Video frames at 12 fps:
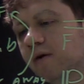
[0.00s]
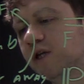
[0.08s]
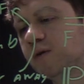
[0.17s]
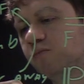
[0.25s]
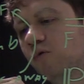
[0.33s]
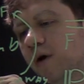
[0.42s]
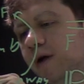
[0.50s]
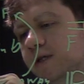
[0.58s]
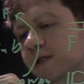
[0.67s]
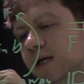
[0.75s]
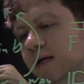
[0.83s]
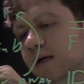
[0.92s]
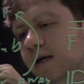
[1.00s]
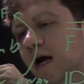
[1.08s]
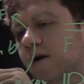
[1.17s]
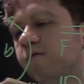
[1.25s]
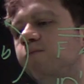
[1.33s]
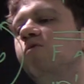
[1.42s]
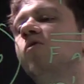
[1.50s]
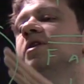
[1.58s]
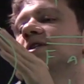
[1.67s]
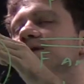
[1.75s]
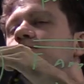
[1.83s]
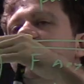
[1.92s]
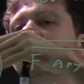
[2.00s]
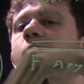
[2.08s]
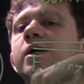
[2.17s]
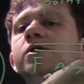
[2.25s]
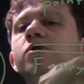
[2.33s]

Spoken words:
each point kind of points towards one